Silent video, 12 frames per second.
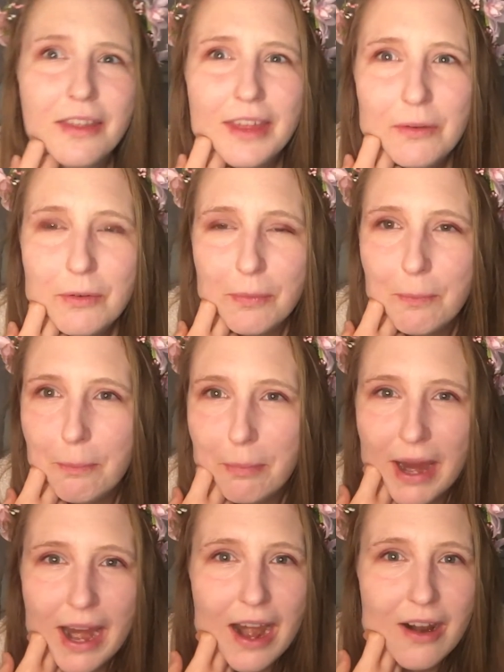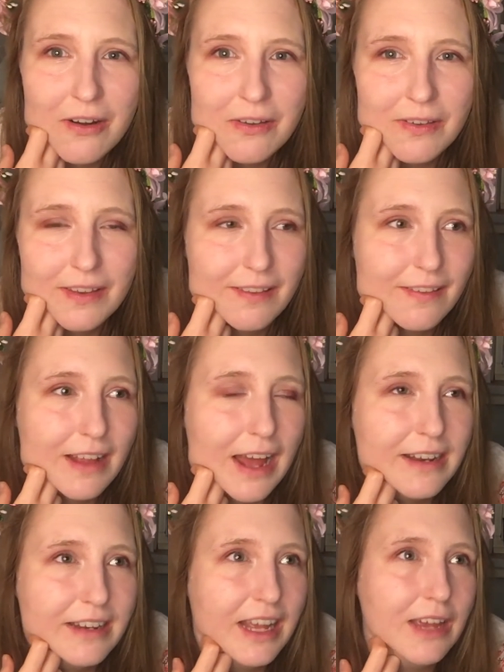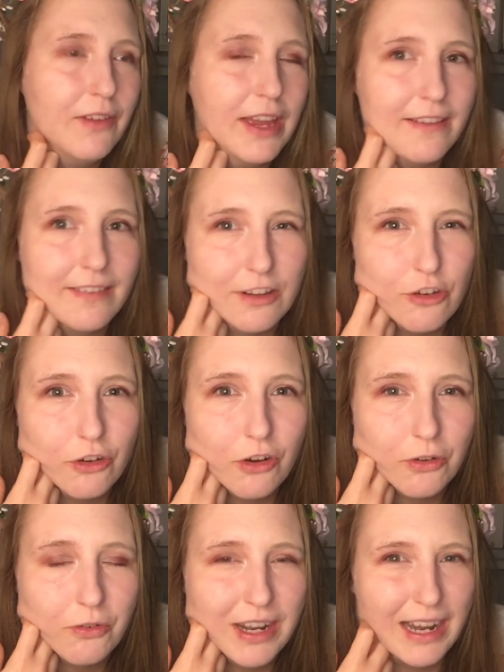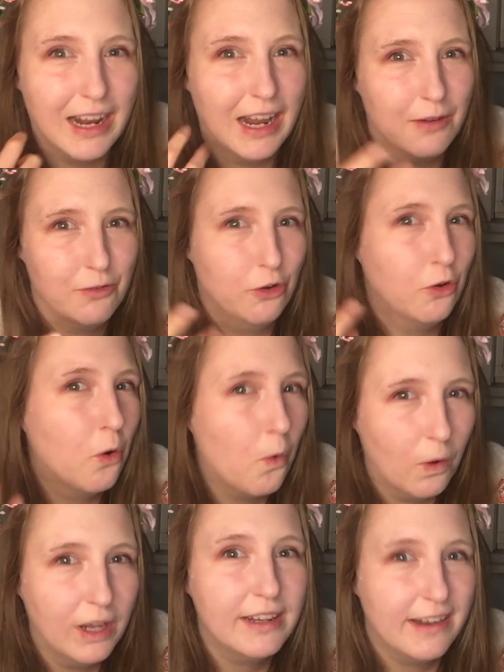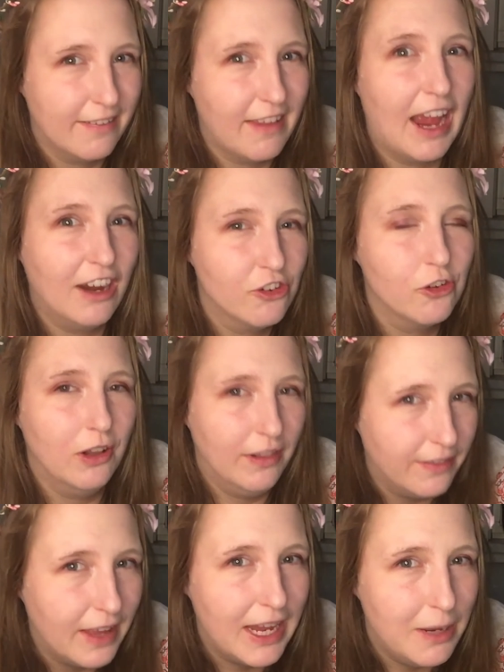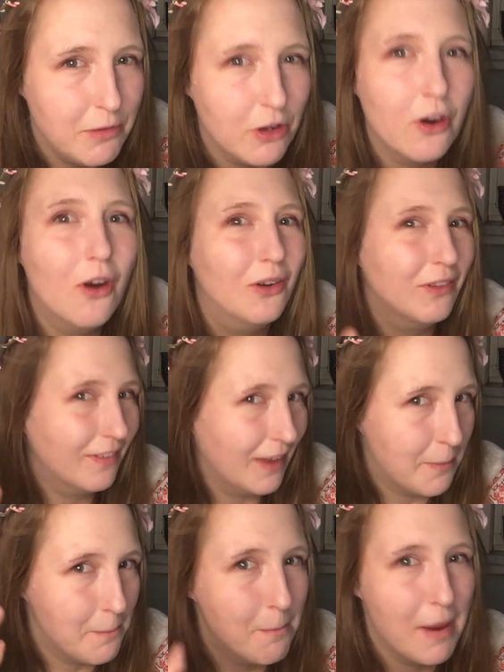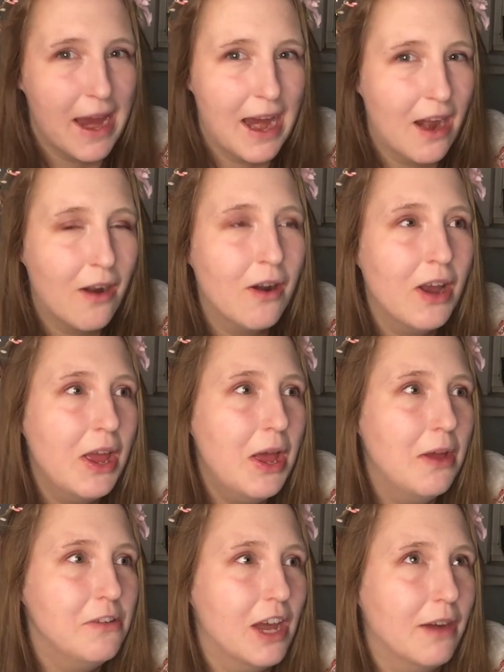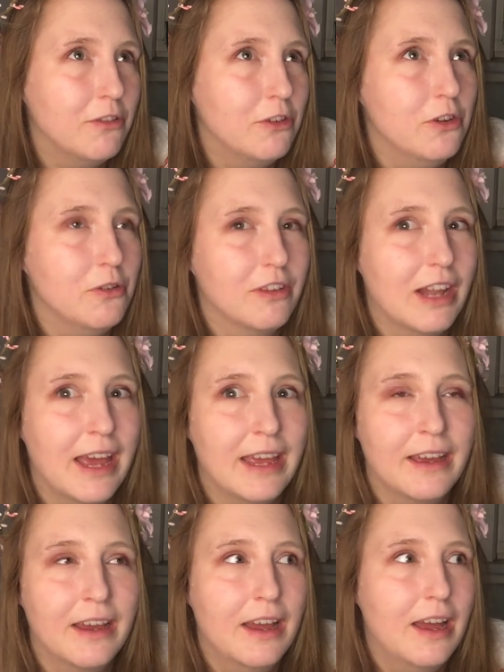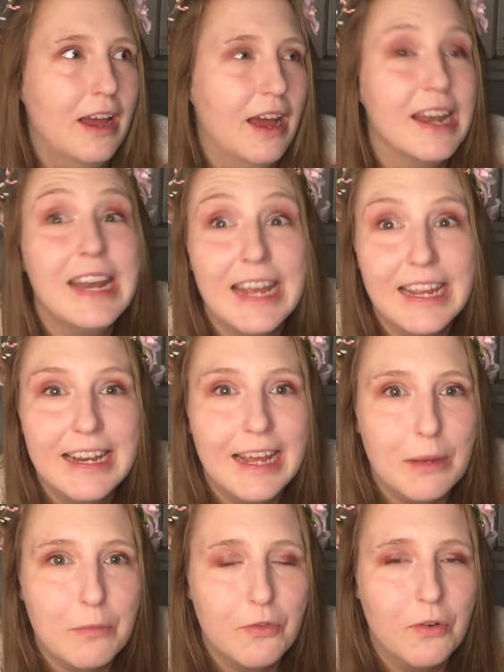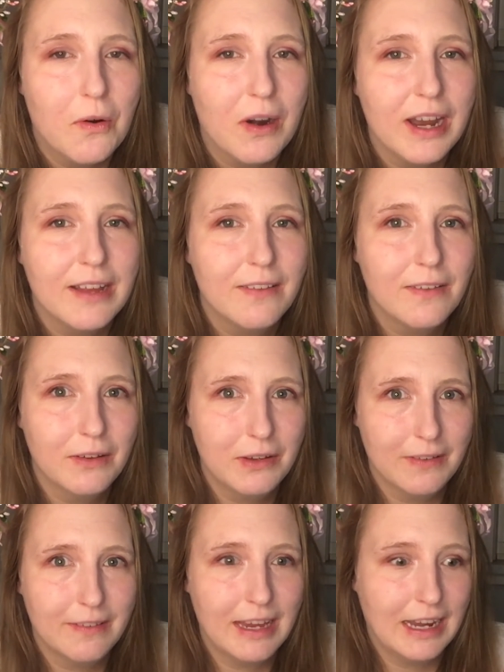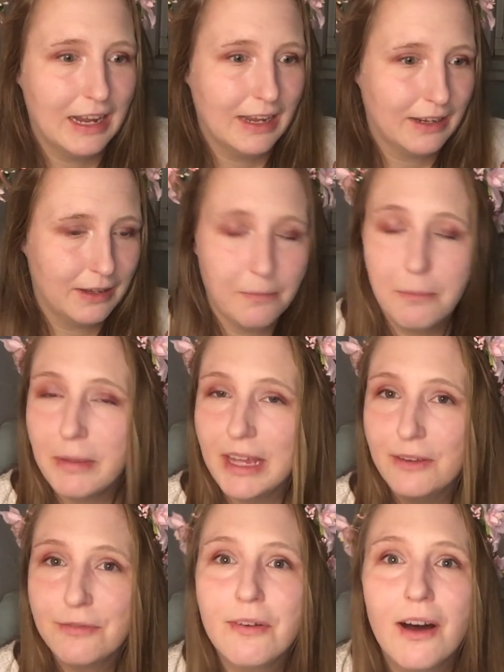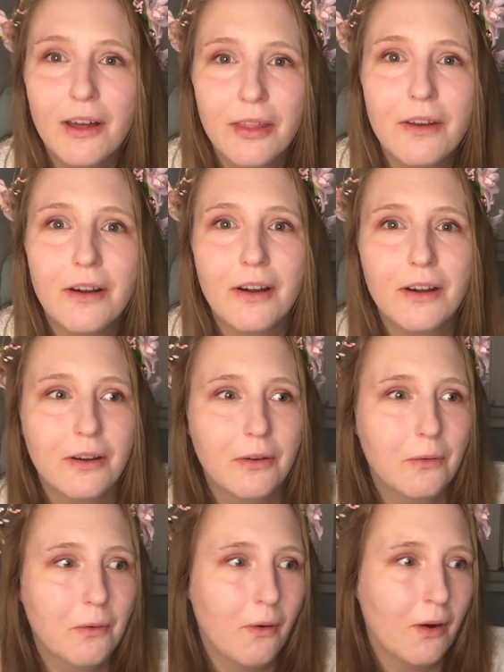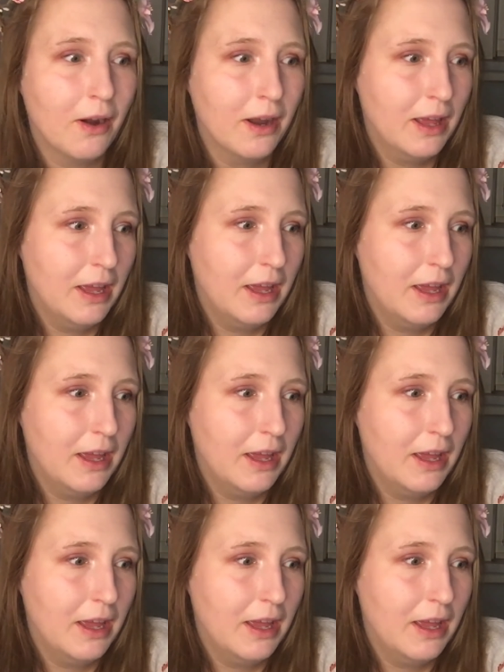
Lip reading: the thing with bears in Scandinavia is that you're not really allowed to call it its actual name. You can't say bear. You have to use like a nickname for it. So you say like big father or